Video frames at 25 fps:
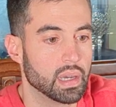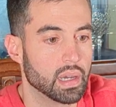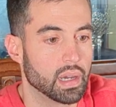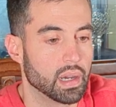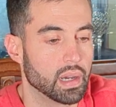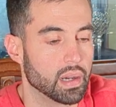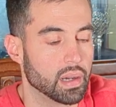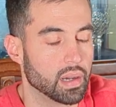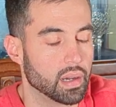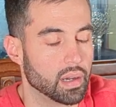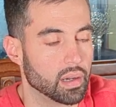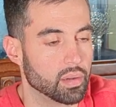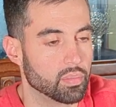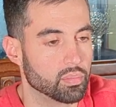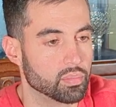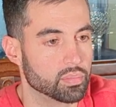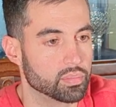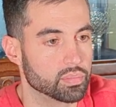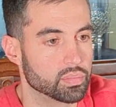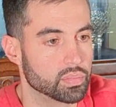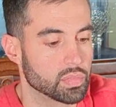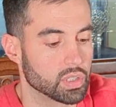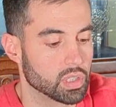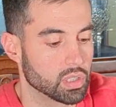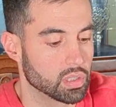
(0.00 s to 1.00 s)

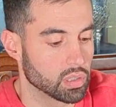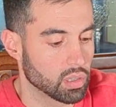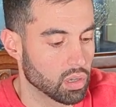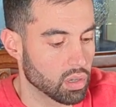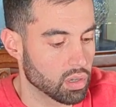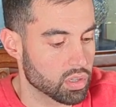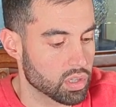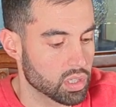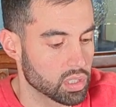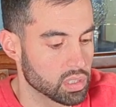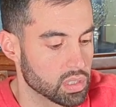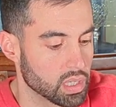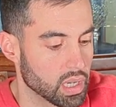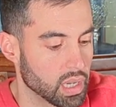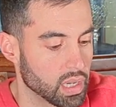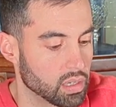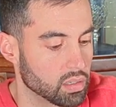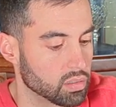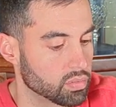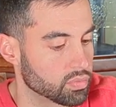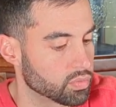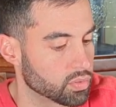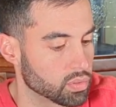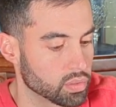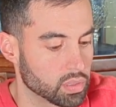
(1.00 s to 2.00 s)
glossy
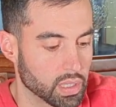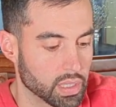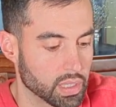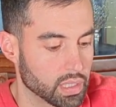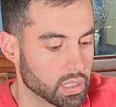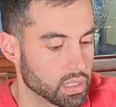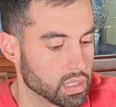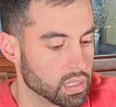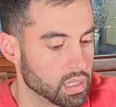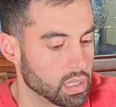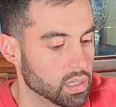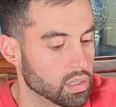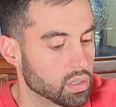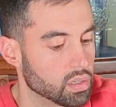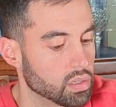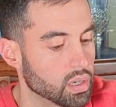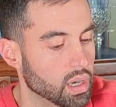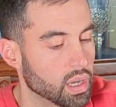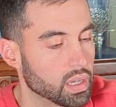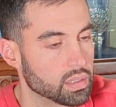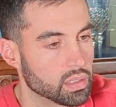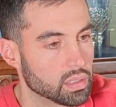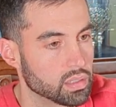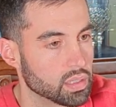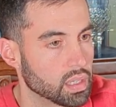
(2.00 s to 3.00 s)
dial for like a
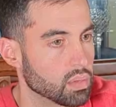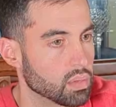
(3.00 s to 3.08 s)
year, and then